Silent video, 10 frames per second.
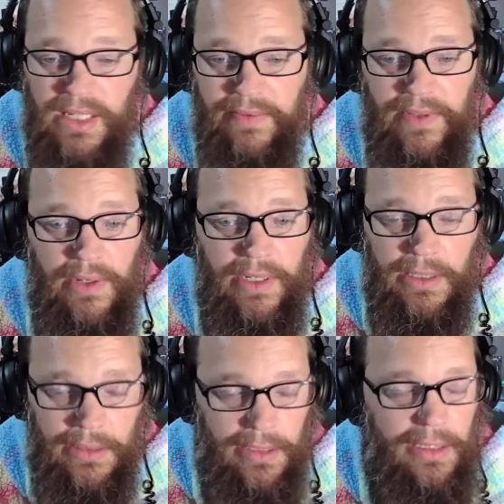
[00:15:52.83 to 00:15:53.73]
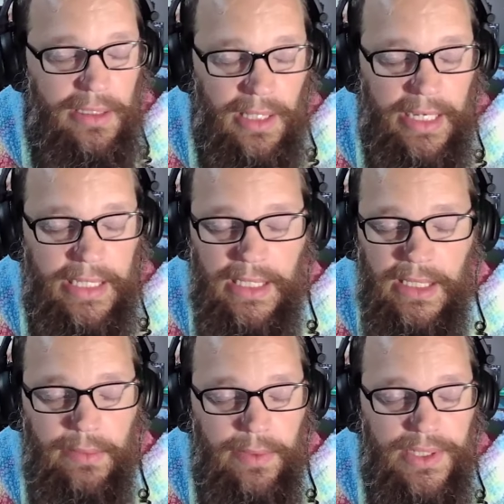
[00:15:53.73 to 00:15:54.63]
even though he looked like
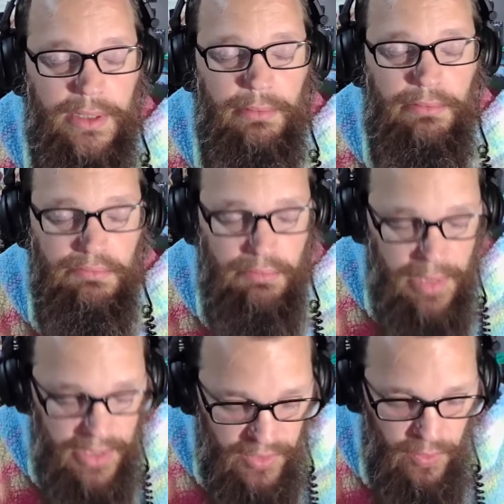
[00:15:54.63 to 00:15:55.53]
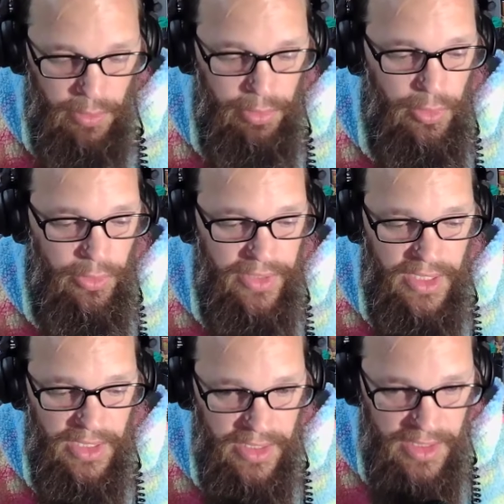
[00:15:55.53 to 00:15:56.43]
he was miserable
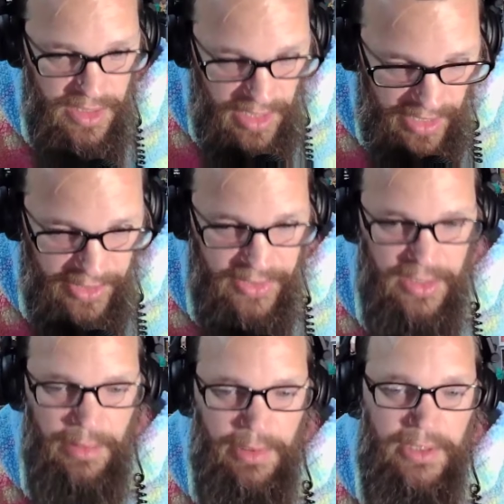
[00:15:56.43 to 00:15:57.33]
the entire time,